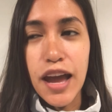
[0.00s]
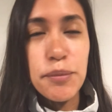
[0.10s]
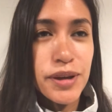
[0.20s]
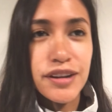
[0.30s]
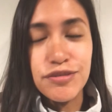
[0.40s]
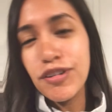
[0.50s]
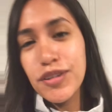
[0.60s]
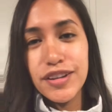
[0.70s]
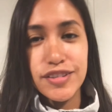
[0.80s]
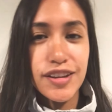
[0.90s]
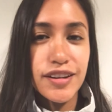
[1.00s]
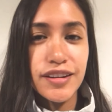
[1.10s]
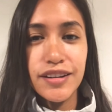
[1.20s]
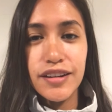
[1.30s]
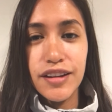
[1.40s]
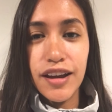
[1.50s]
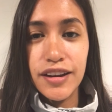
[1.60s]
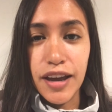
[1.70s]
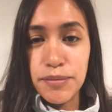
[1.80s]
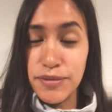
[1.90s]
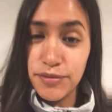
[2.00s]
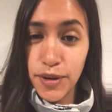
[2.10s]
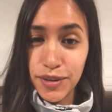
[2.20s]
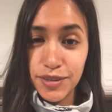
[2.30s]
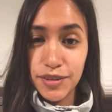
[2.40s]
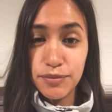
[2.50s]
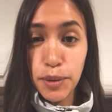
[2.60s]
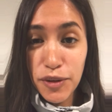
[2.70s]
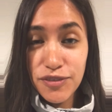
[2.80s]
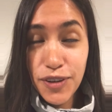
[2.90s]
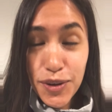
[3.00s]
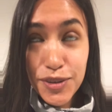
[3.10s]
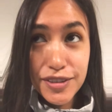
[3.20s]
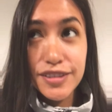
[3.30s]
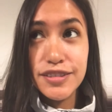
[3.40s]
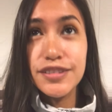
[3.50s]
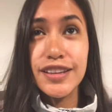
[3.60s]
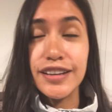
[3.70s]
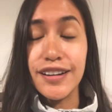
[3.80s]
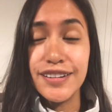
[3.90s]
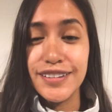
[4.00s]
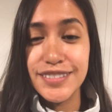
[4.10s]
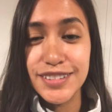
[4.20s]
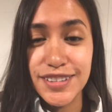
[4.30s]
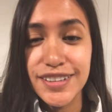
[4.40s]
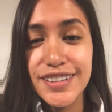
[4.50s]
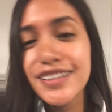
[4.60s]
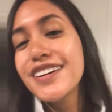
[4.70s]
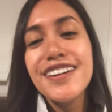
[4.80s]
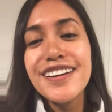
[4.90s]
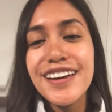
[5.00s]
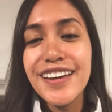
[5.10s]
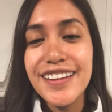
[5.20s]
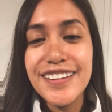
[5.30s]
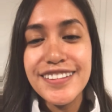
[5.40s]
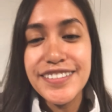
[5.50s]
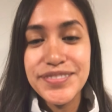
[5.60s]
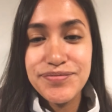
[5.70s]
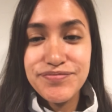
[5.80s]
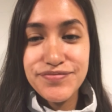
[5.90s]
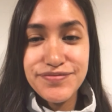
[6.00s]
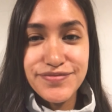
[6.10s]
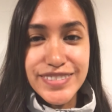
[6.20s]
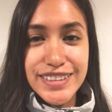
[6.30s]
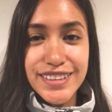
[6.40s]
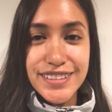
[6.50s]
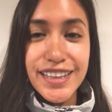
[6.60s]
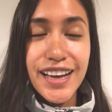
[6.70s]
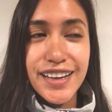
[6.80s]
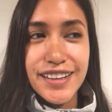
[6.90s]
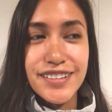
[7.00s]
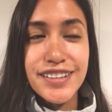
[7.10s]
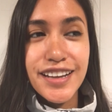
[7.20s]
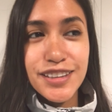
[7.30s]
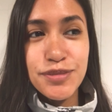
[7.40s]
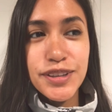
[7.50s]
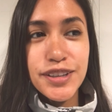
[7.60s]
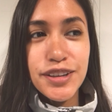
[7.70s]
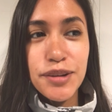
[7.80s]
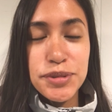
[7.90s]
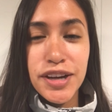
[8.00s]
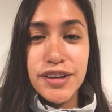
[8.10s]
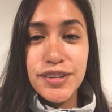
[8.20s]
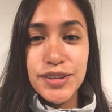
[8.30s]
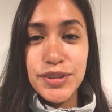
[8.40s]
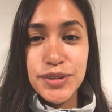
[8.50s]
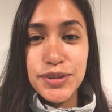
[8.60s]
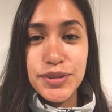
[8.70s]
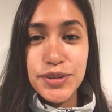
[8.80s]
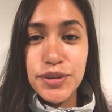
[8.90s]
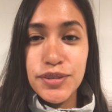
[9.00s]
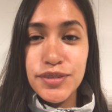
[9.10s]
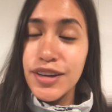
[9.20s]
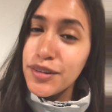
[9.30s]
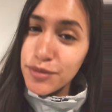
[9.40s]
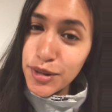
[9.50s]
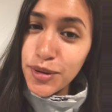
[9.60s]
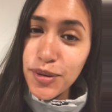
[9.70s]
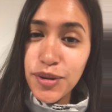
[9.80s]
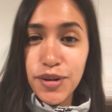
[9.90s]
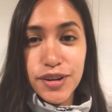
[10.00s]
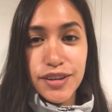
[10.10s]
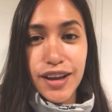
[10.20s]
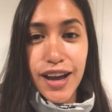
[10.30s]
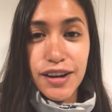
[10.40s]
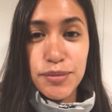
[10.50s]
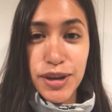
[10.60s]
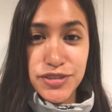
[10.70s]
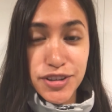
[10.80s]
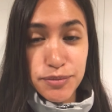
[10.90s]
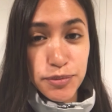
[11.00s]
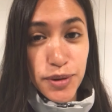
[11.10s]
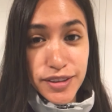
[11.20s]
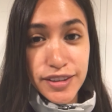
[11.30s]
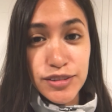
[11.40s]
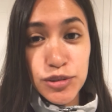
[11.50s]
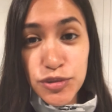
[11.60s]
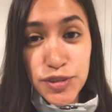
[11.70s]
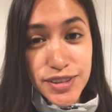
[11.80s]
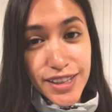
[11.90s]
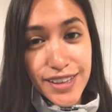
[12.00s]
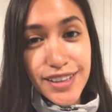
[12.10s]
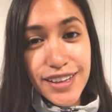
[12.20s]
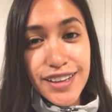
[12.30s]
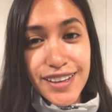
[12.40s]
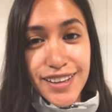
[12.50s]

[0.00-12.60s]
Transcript: I'm gonna focus in on. And I've been focusing on, sorry. And yeah, on the next video, I'm going to record how my trip went in Lofoten.